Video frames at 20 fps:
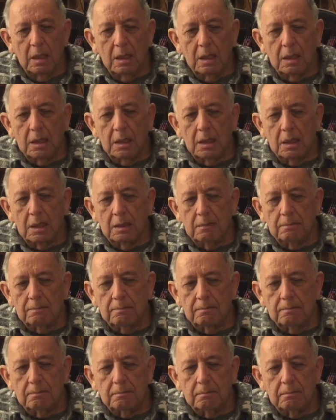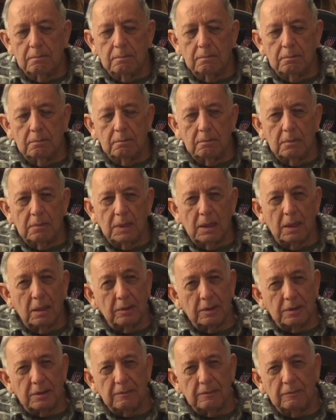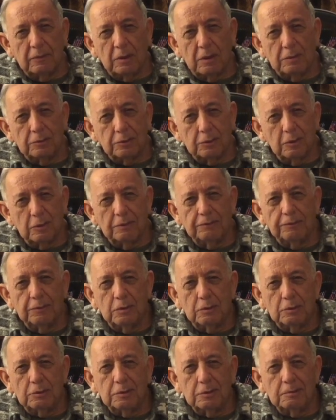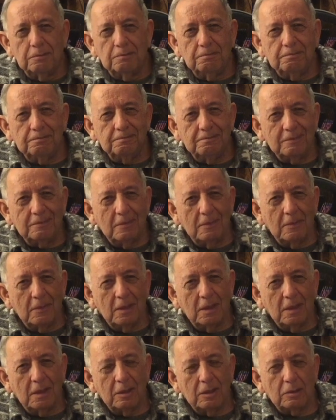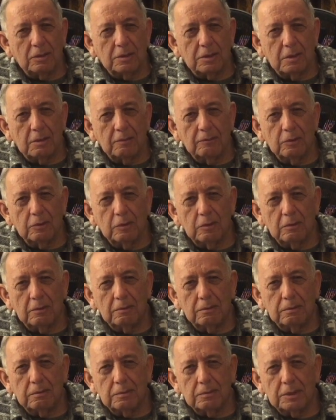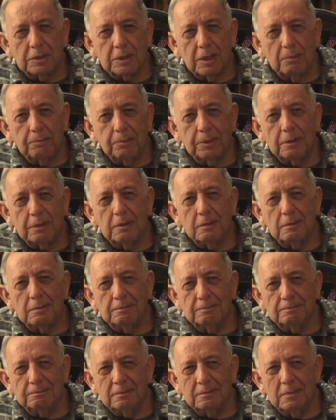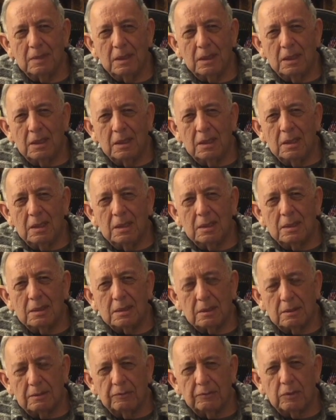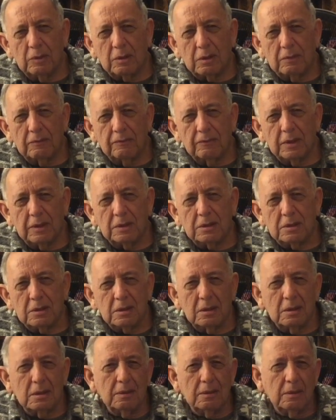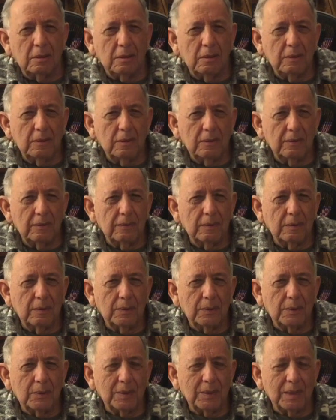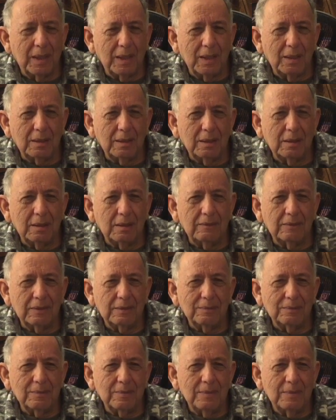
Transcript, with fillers: Uh, now, this involves UFOs. I know some of you are skeptical, some of you are convinced uh, the reality of it.